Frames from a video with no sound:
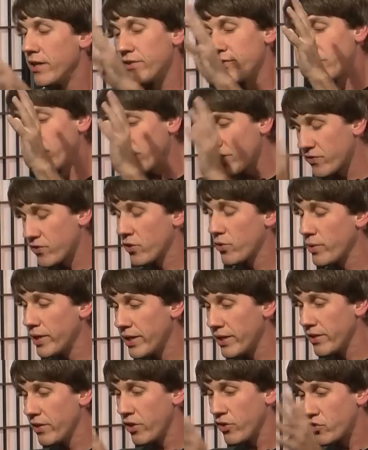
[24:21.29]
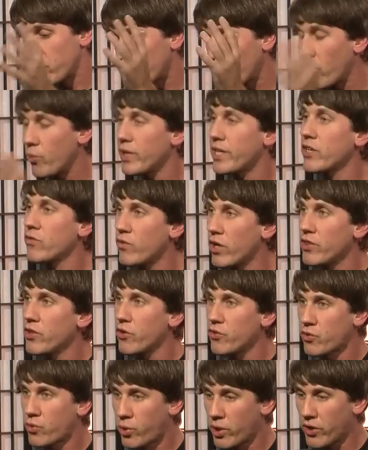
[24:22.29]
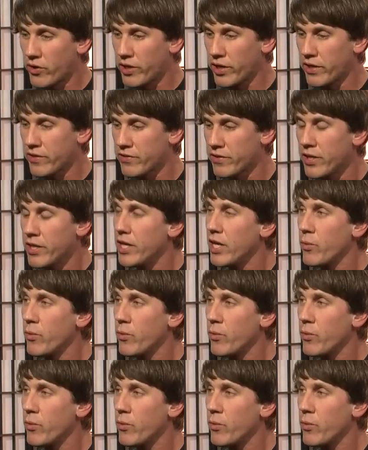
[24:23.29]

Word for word: Just so we, you know, so we can run those queries